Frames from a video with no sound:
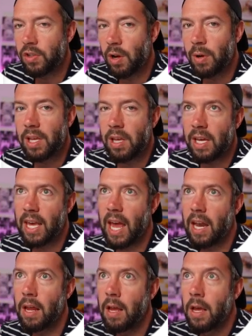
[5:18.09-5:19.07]
So
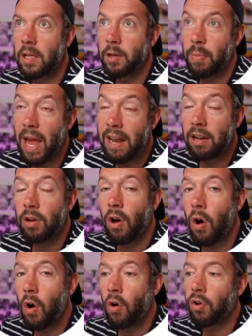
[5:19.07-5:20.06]
again, dependent
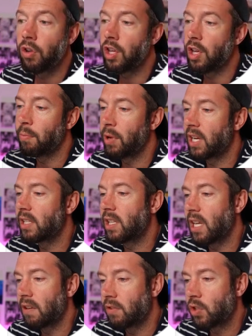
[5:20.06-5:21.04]
on the
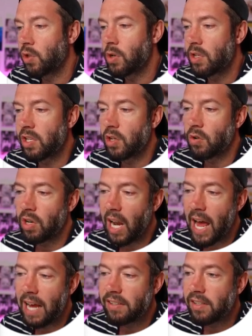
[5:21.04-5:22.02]
ability of the students in your
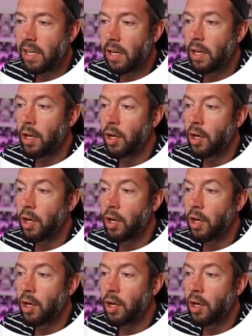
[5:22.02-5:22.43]
class,